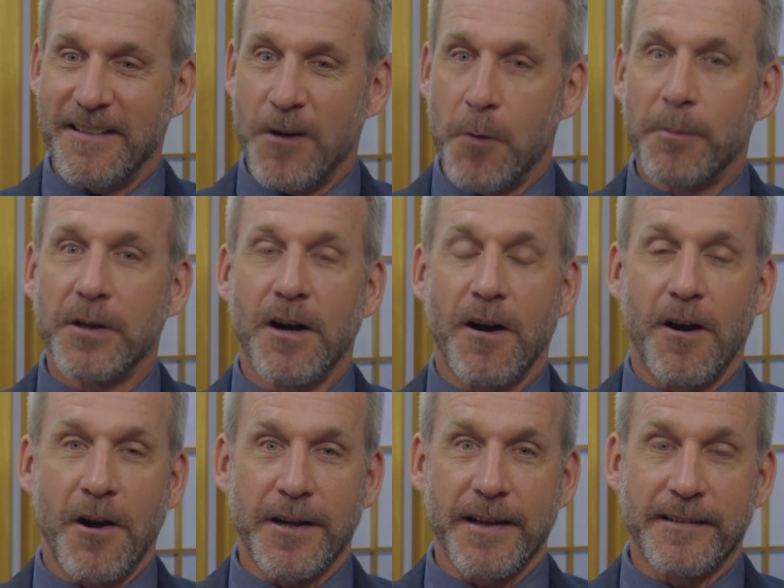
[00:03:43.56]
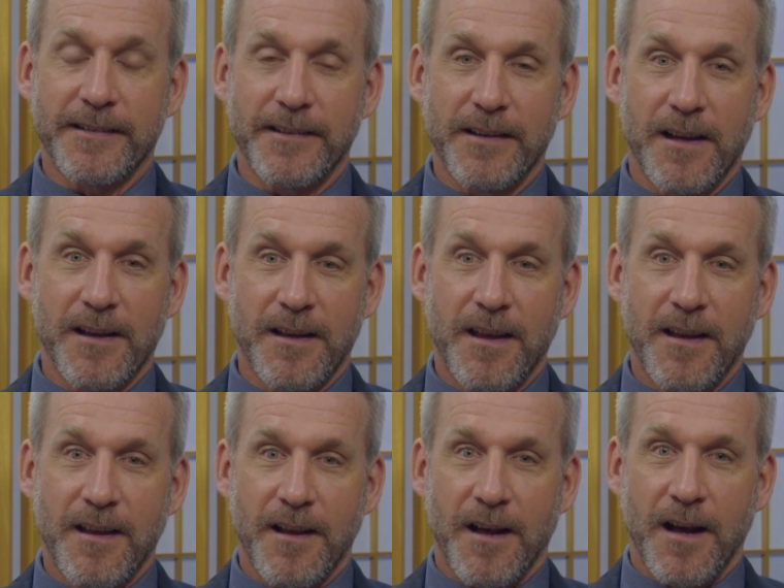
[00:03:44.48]
And hopefully our audience
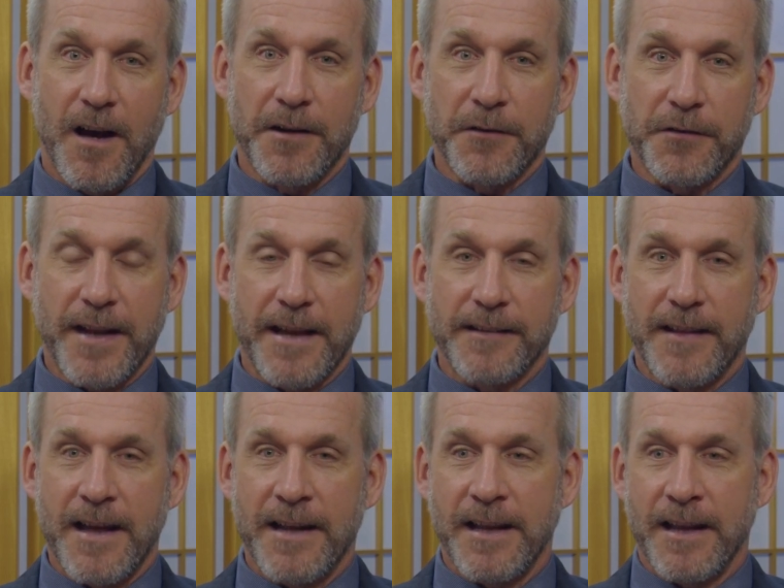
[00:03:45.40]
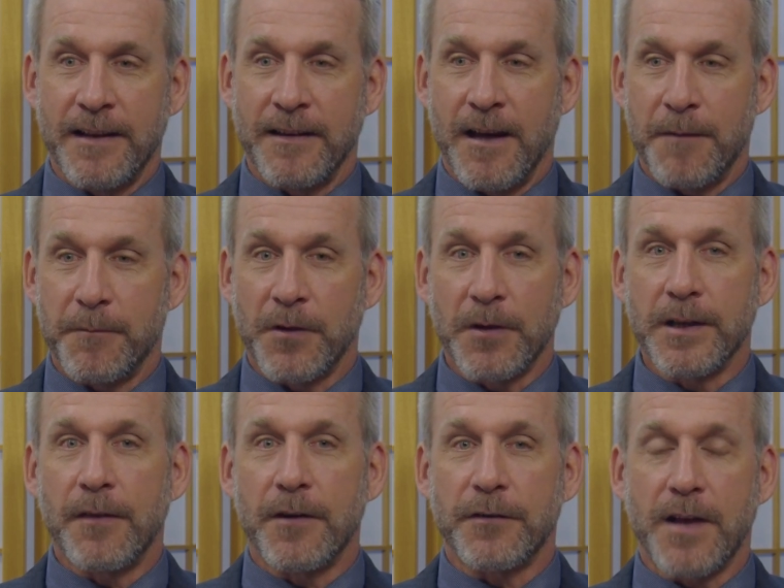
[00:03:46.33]
understands that, and
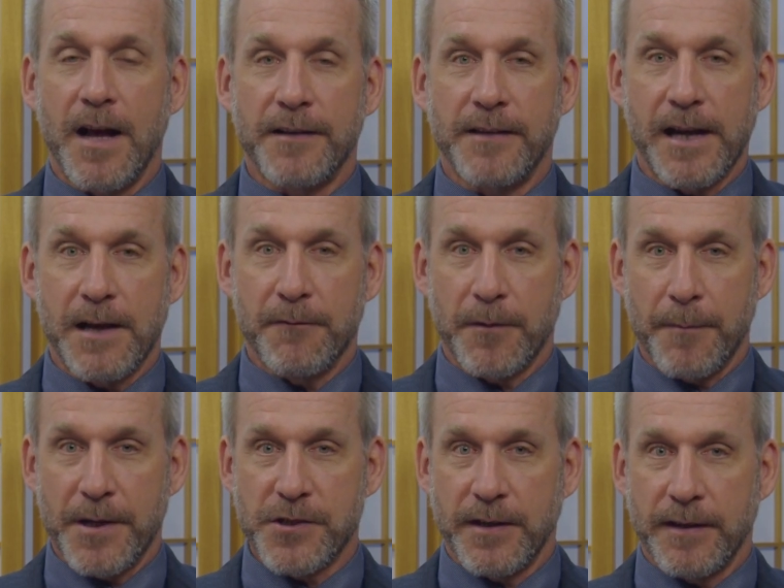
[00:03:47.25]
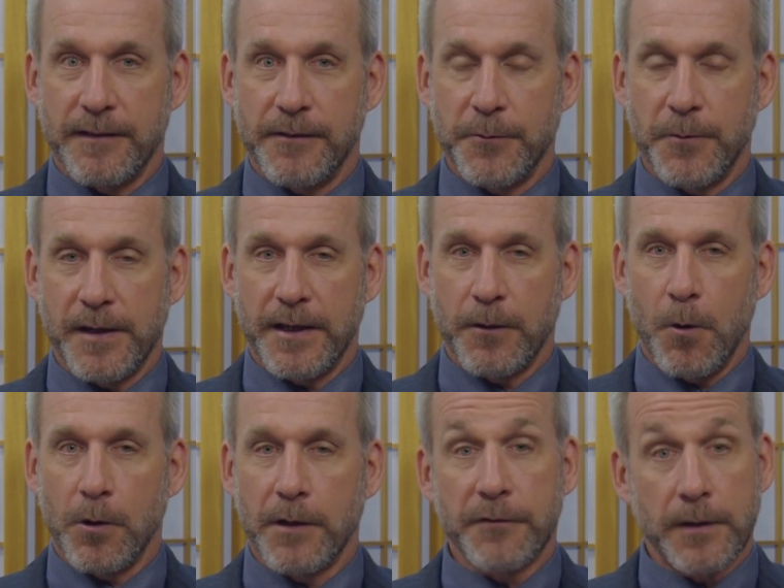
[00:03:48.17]
certainly there's contact information to get a
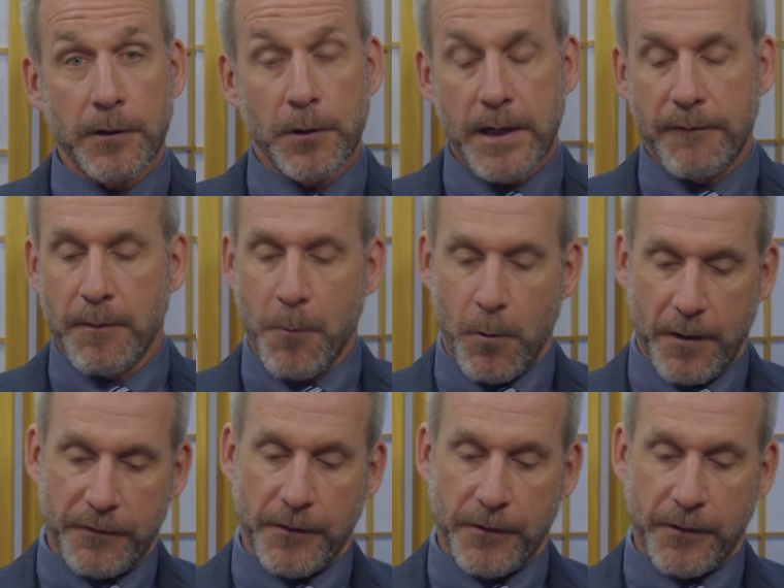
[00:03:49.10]
hold of us and learn even more.